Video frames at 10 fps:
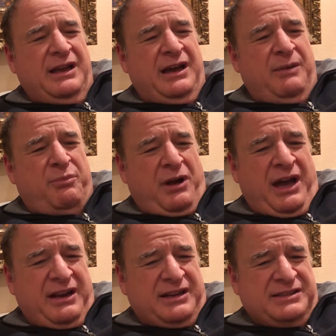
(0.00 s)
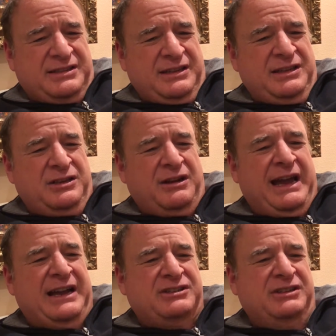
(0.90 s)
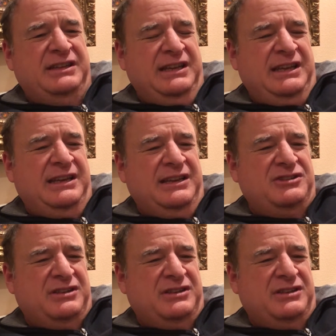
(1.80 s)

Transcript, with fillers: uh, products, you're actually eating